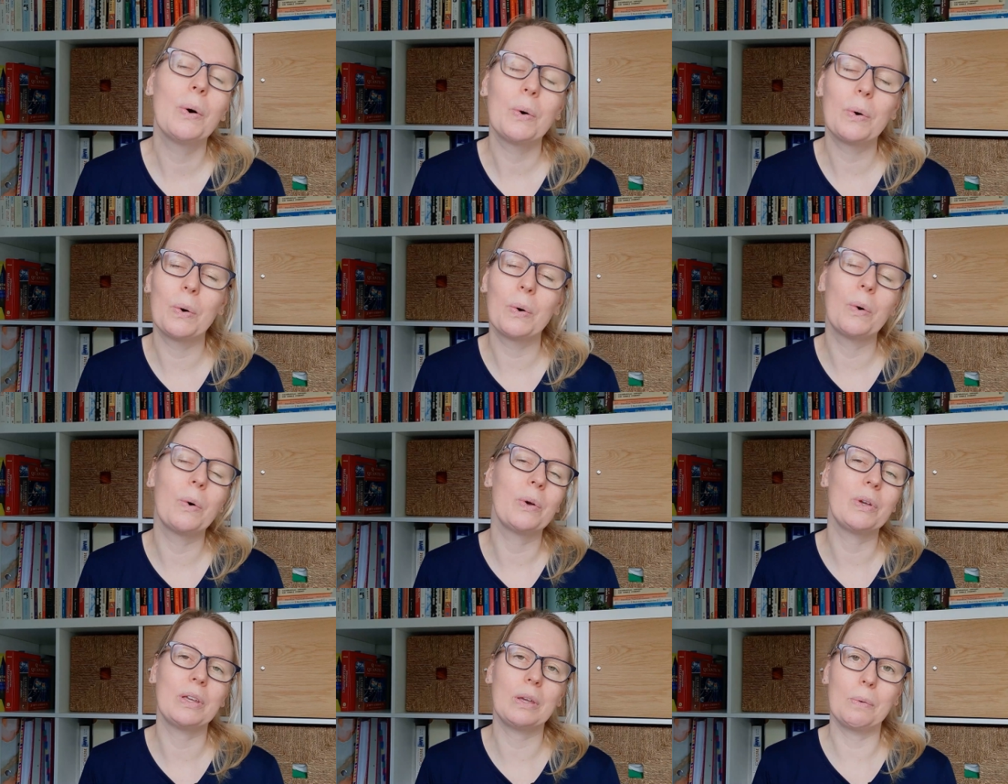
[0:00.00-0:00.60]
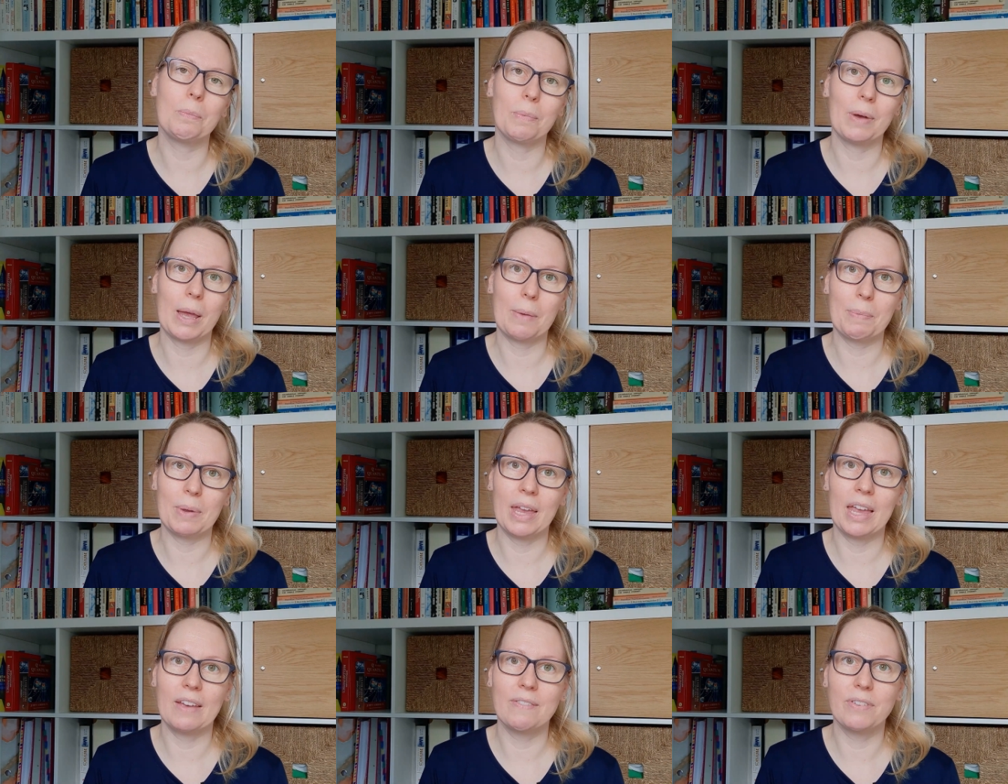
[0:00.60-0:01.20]
or you might
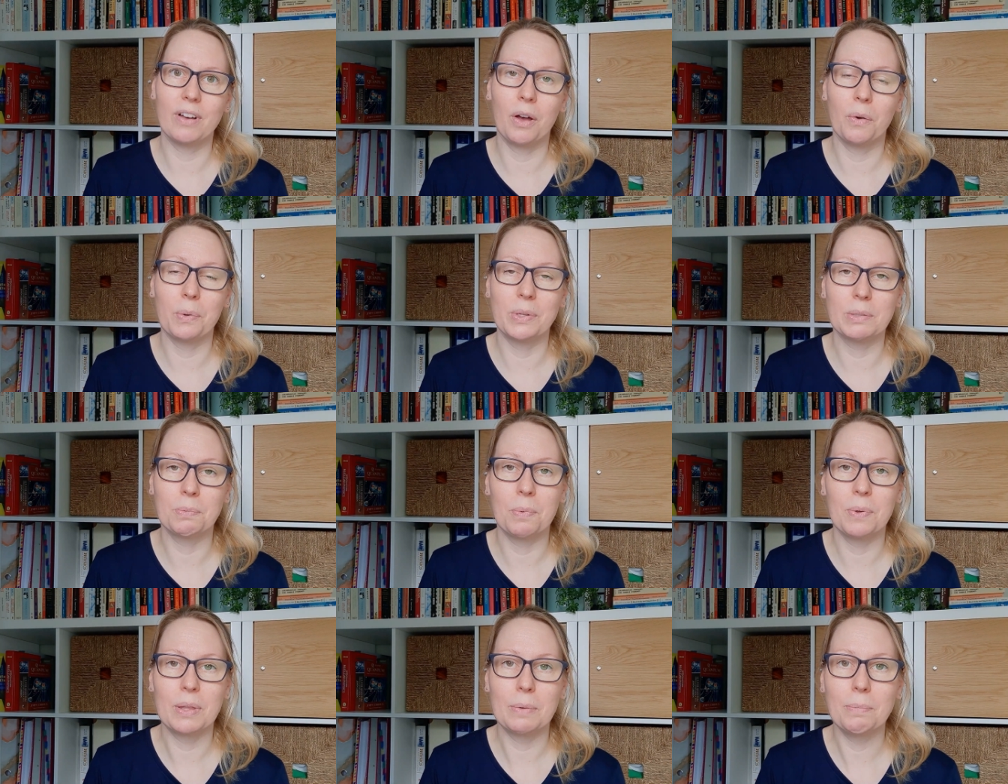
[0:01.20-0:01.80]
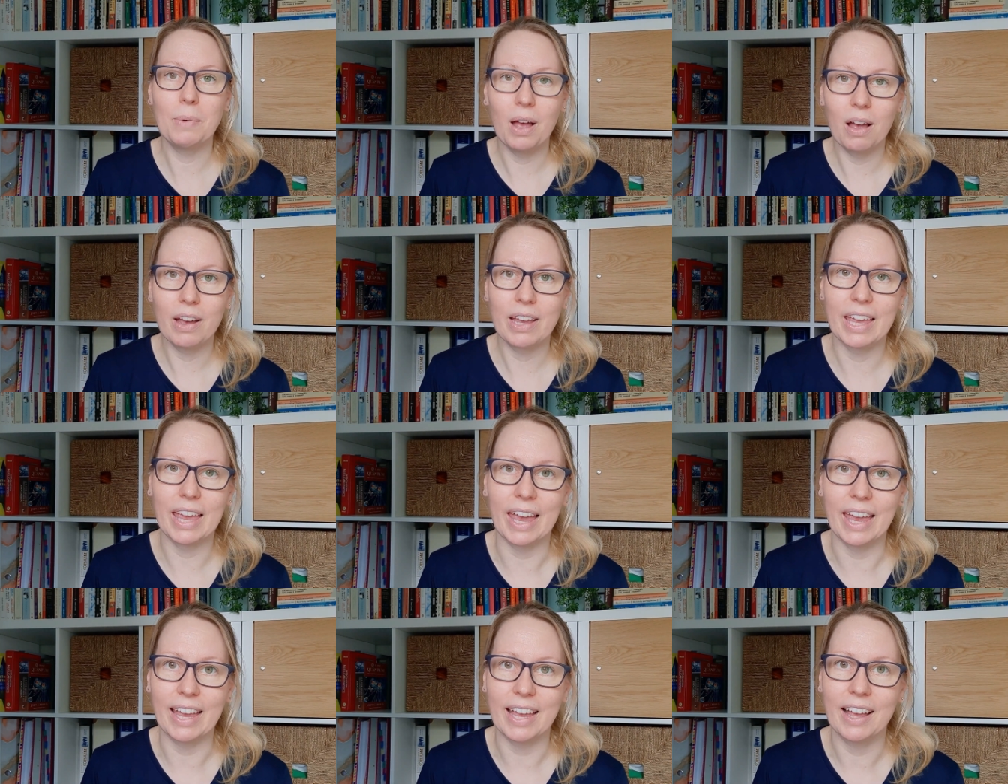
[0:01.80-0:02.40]
be involved with some of the
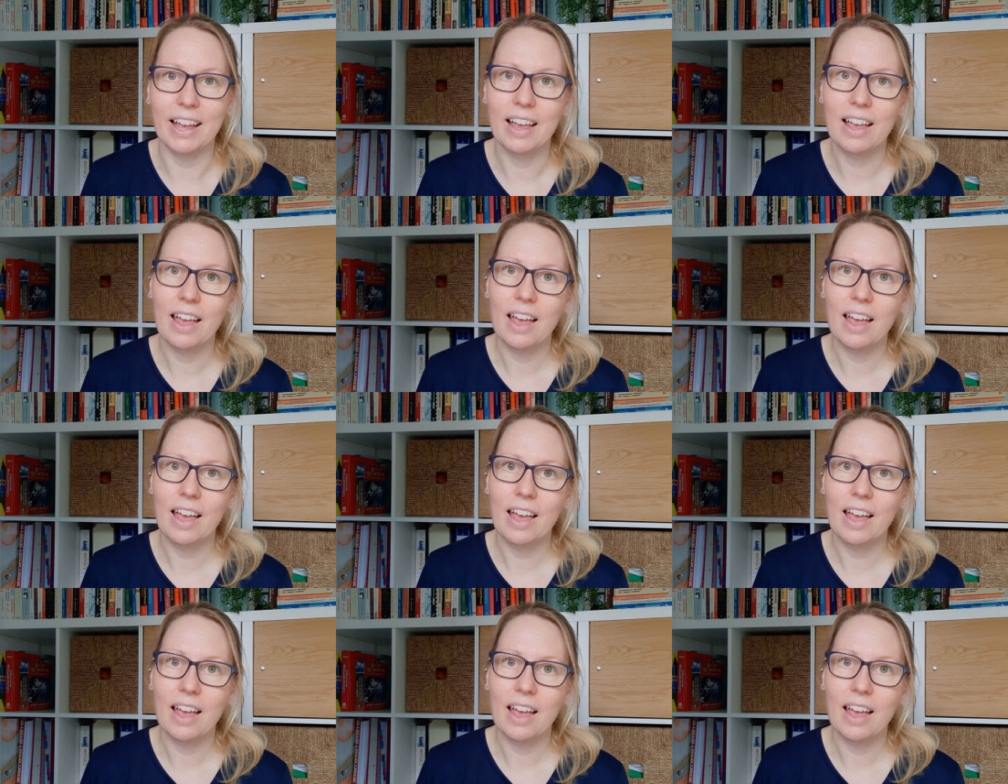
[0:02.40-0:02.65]
marking.